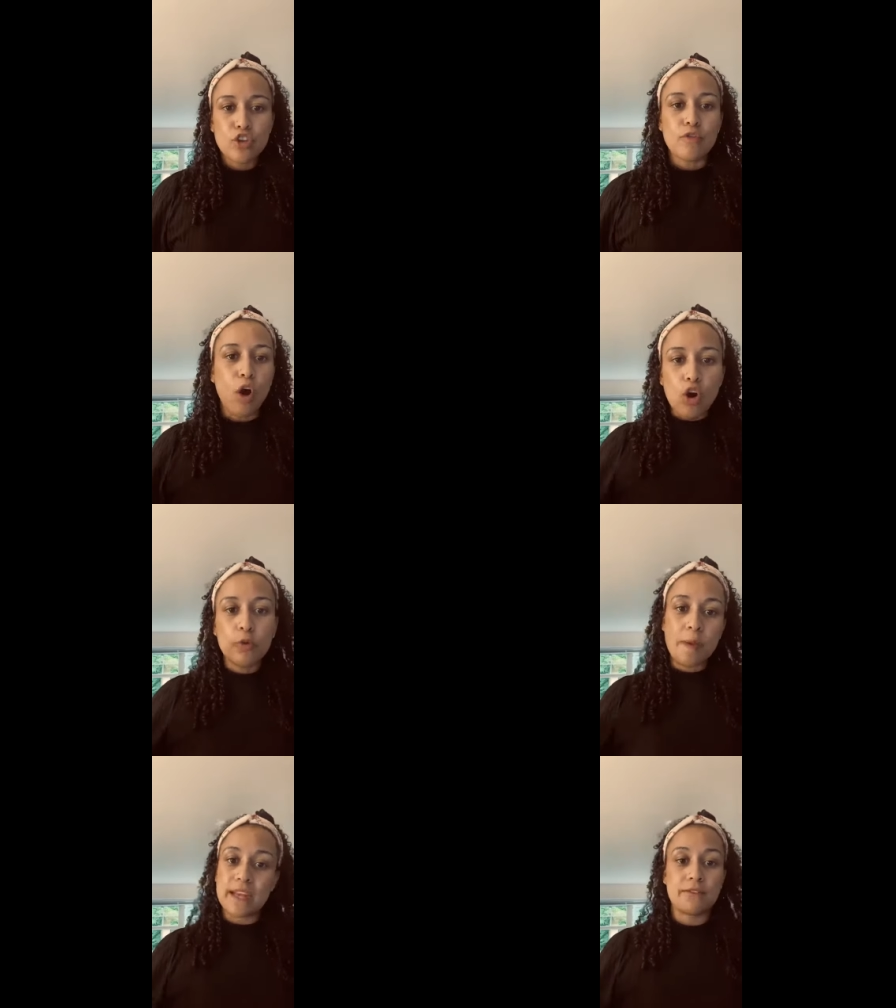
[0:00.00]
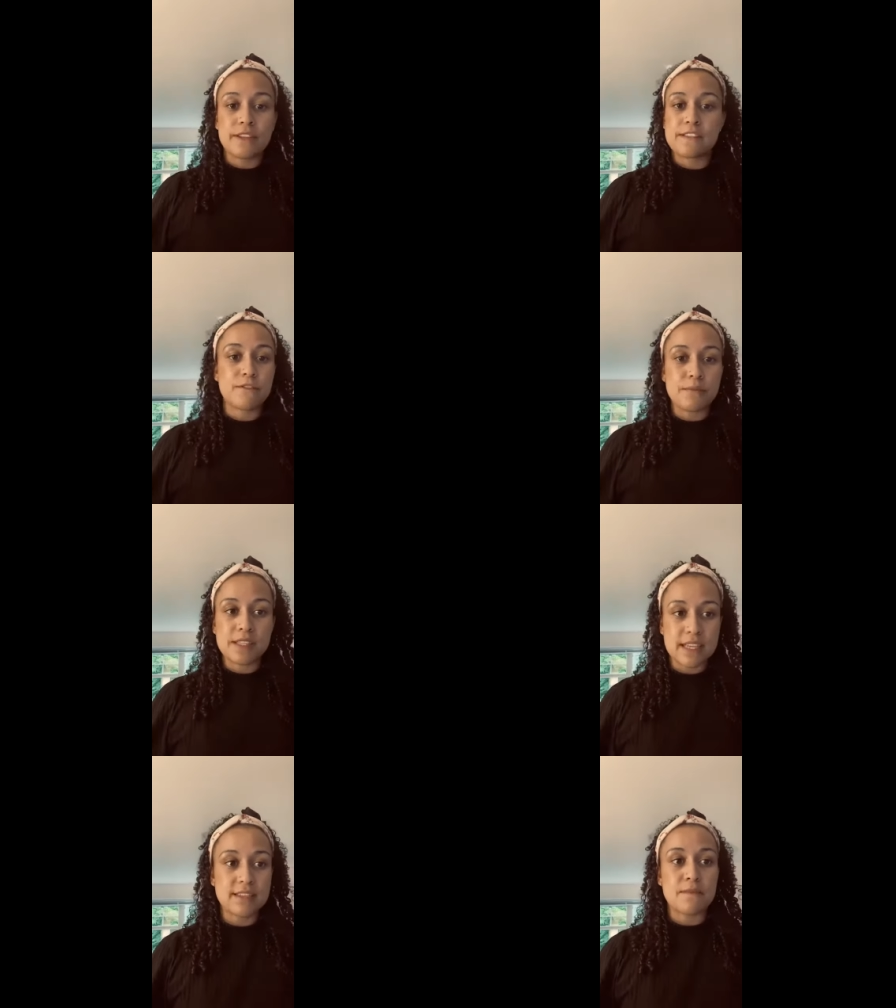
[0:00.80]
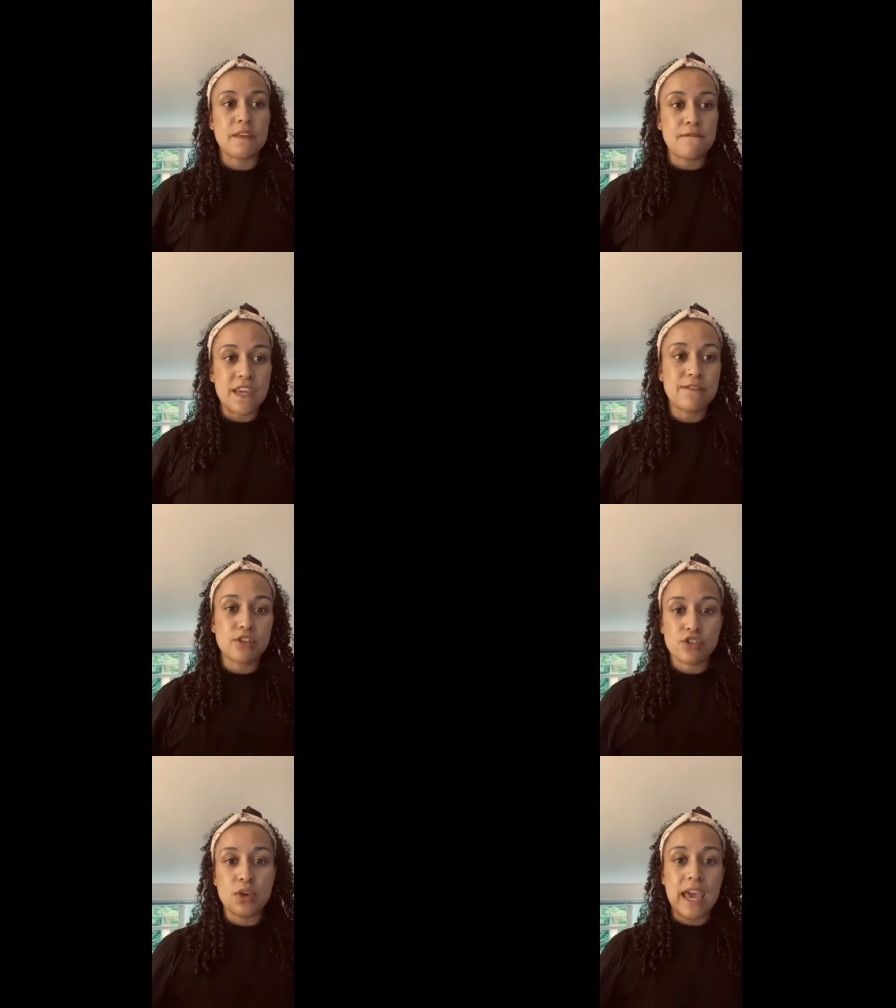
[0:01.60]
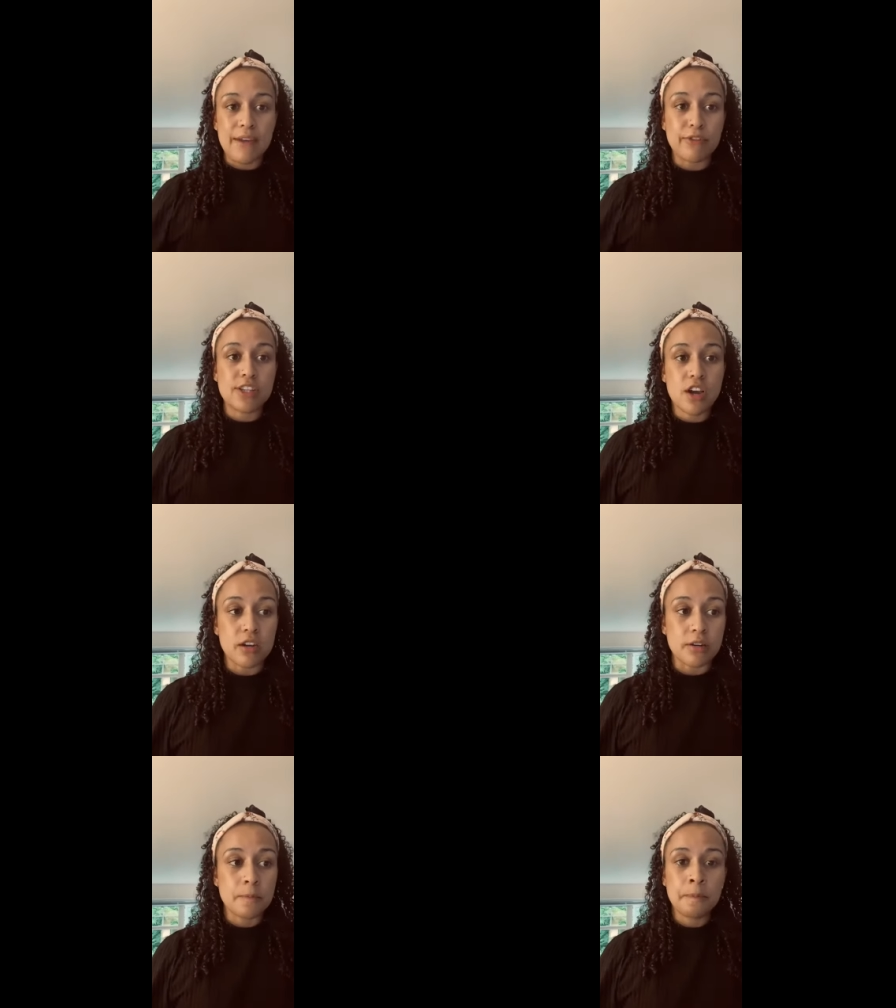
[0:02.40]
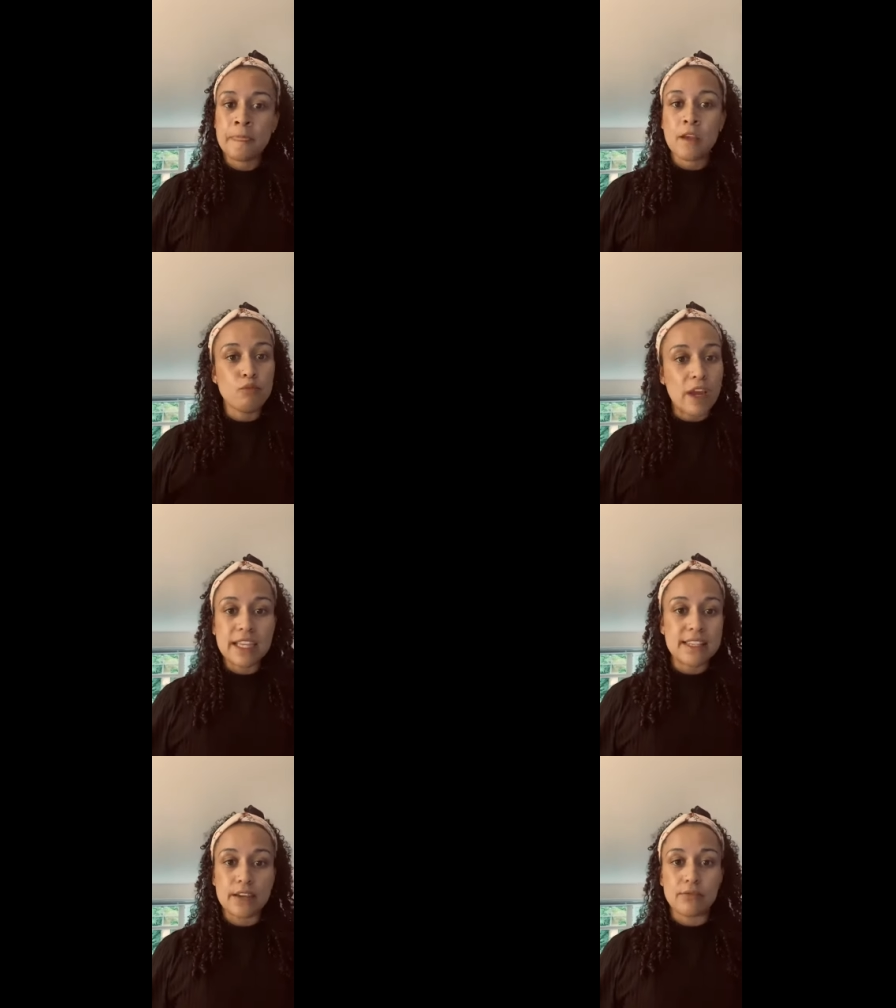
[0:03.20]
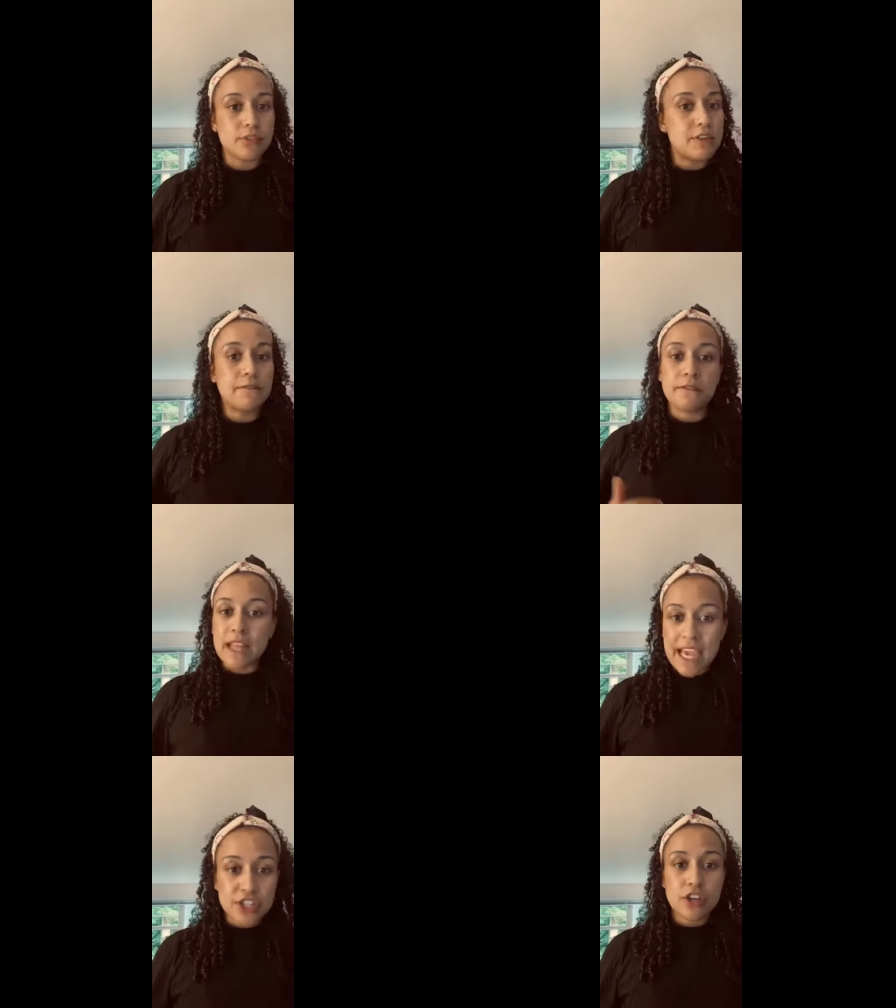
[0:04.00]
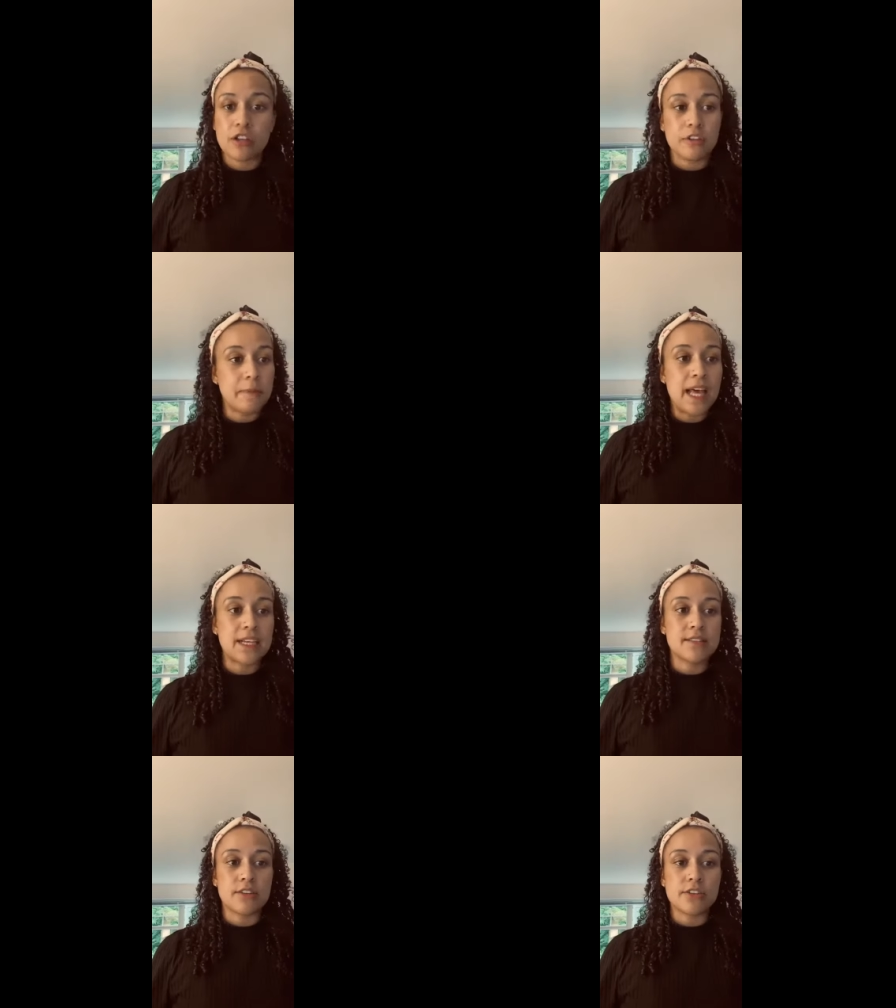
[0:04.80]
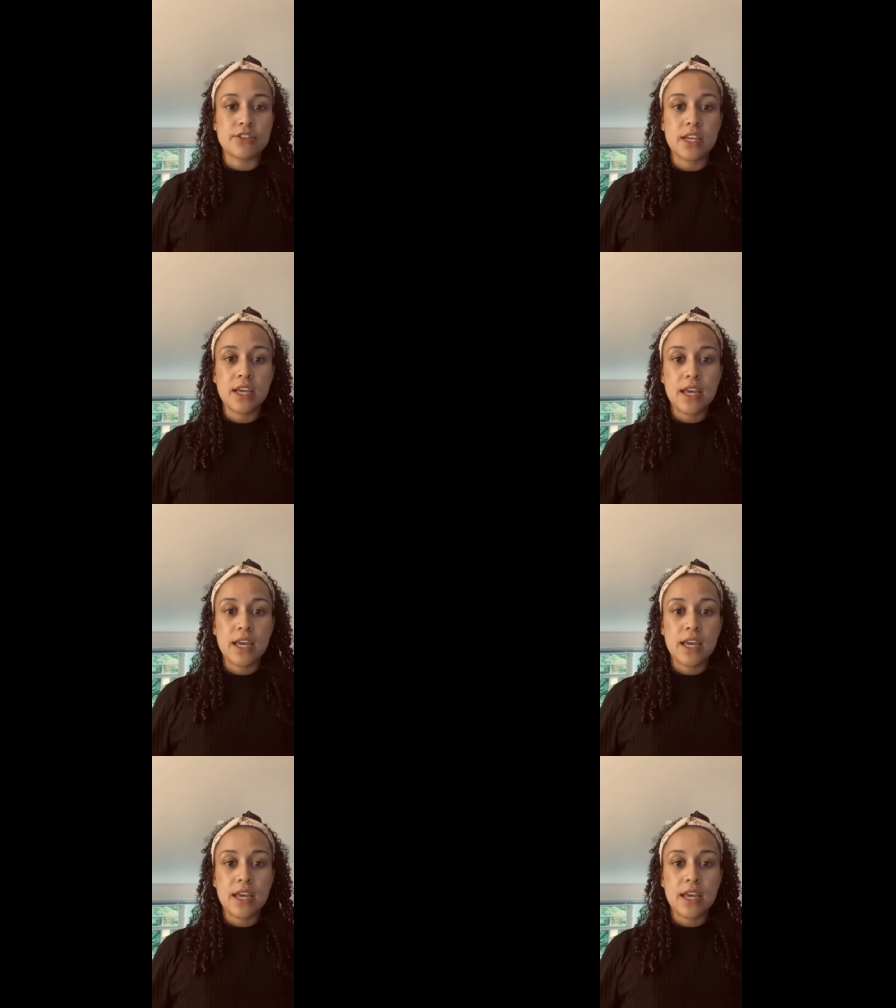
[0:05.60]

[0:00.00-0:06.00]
You've all benefited from a system that favours you at every turn, right down to flesh-coloured plasters.